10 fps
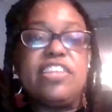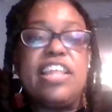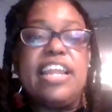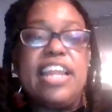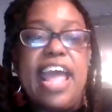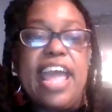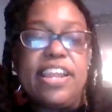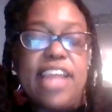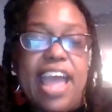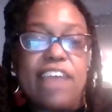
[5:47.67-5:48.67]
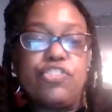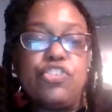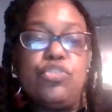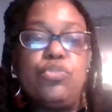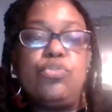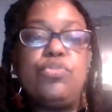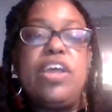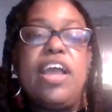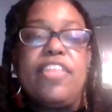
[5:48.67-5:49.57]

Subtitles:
And then in the afternoon,